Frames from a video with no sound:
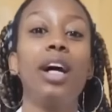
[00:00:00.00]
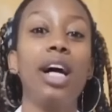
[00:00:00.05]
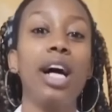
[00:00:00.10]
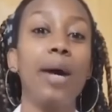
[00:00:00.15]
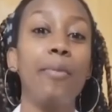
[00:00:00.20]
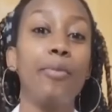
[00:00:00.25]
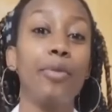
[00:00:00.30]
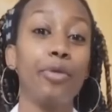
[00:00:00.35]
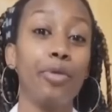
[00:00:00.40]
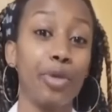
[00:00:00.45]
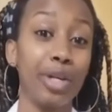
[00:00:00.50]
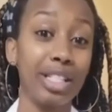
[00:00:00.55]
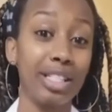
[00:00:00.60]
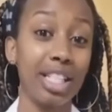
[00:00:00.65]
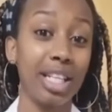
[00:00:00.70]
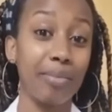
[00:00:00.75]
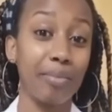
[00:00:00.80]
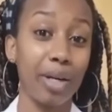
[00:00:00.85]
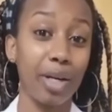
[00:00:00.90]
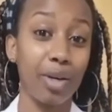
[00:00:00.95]
I'm
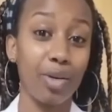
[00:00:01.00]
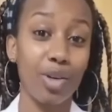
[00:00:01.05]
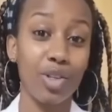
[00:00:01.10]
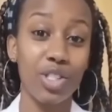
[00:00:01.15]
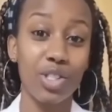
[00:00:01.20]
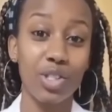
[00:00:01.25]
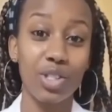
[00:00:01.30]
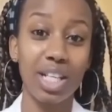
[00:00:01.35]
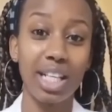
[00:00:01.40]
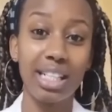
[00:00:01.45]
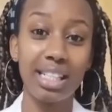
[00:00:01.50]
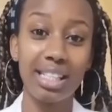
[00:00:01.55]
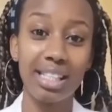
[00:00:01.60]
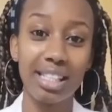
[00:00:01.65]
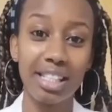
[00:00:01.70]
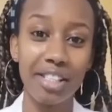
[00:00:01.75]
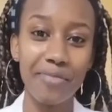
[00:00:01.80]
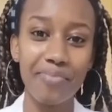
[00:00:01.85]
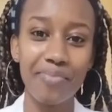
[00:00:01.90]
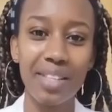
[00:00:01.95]
Rwandan by
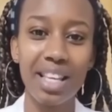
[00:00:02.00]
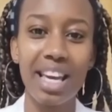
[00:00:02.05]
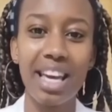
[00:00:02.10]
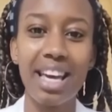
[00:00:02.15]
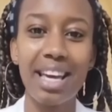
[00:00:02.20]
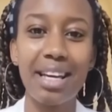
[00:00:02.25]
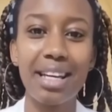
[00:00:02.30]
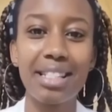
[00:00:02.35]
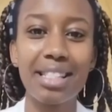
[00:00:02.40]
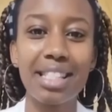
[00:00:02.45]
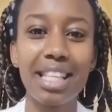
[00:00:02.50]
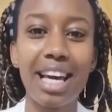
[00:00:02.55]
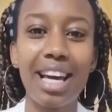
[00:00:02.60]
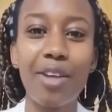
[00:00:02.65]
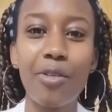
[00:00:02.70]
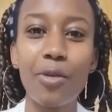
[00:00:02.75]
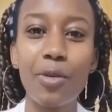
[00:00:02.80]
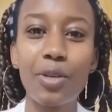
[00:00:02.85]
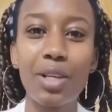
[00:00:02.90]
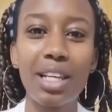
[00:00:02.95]
nationality, and
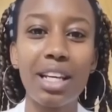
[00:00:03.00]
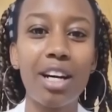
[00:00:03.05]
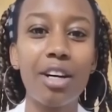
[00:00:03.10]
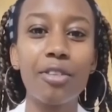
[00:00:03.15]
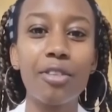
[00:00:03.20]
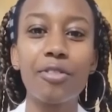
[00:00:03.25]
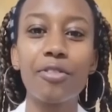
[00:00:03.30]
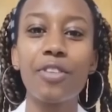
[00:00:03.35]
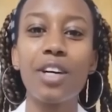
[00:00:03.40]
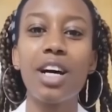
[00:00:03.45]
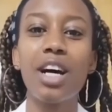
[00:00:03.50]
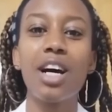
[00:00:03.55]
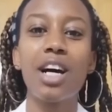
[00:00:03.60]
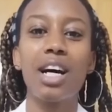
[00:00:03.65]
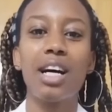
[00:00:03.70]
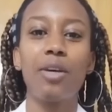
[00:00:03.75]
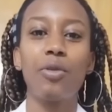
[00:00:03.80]
I would love